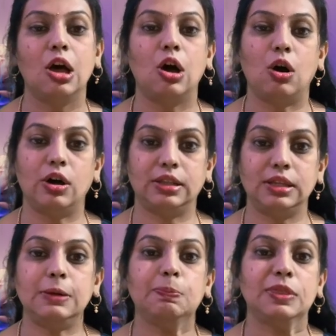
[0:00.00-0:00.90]
or
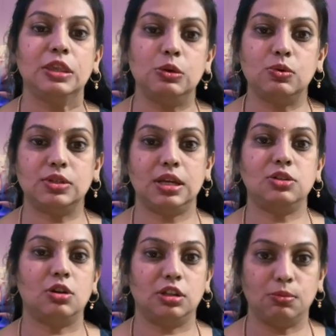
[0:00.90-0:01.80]
the usage
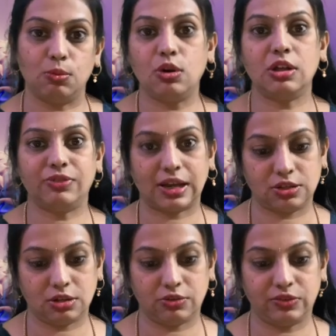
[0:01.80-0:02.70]
or the mode of
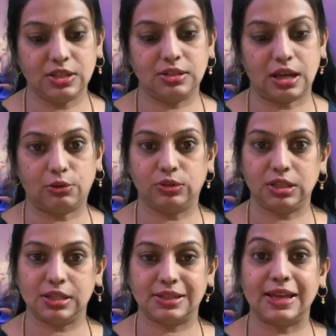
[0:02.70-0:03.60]
action of this Yakuti Rasa.